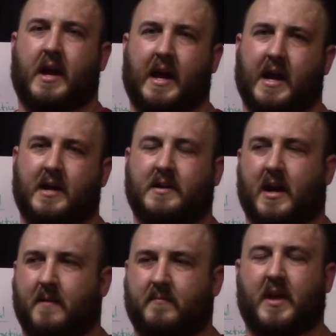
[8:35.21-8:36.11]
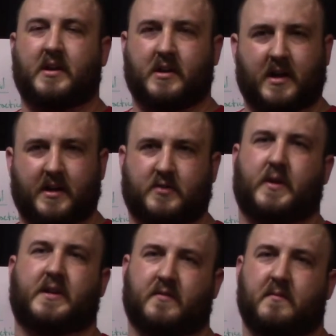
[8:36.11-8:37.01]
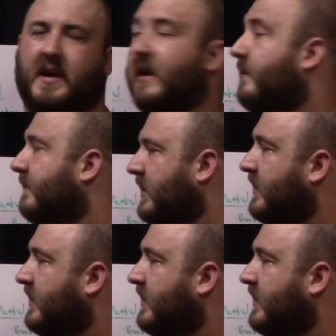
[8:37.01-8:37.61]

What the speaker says: and then you can kind of tweak it from there.